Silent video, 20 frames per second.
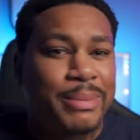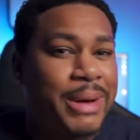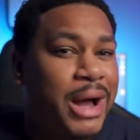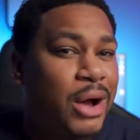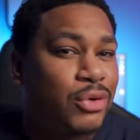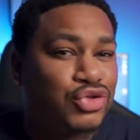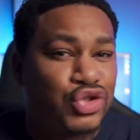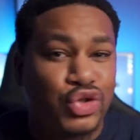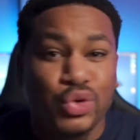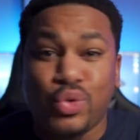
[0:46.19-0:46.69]

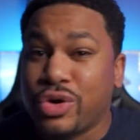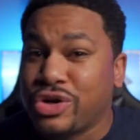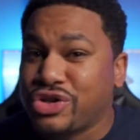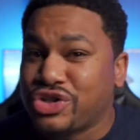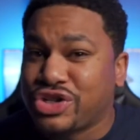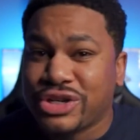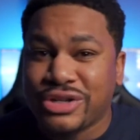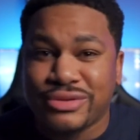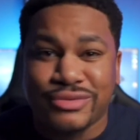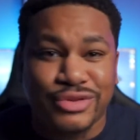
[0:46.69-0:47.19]
about
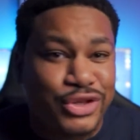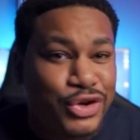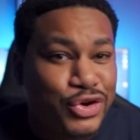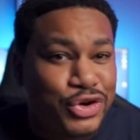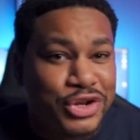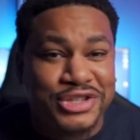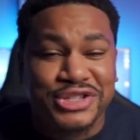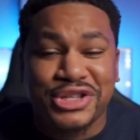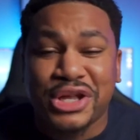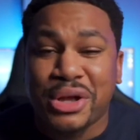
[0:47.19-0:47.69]

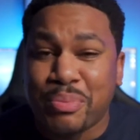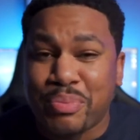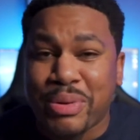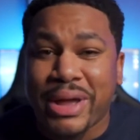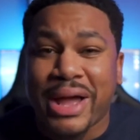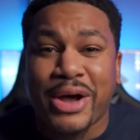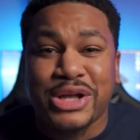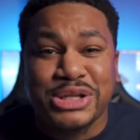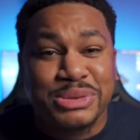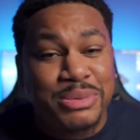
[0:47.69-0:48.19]
230 some
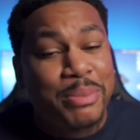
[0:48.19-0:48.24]
pounds.